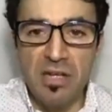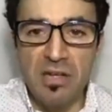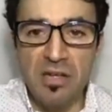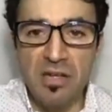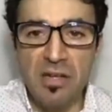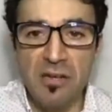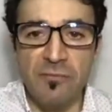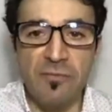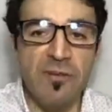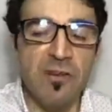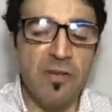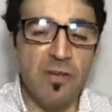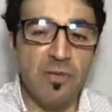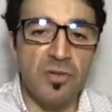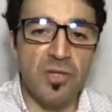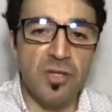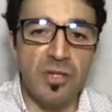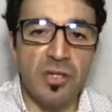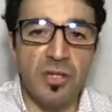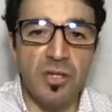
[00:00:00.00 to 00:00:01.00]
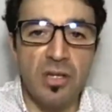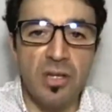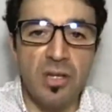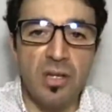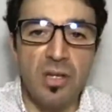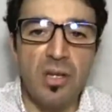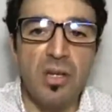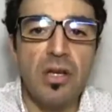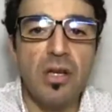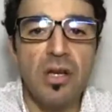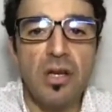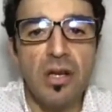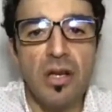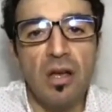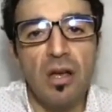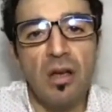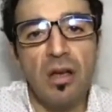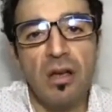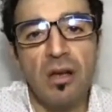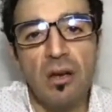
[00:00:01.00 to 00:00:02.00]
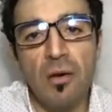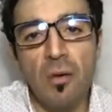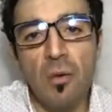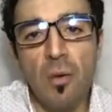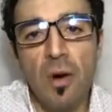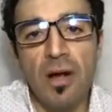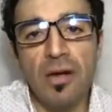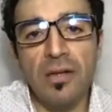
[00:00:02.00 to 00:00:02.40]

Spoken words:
if they're using one.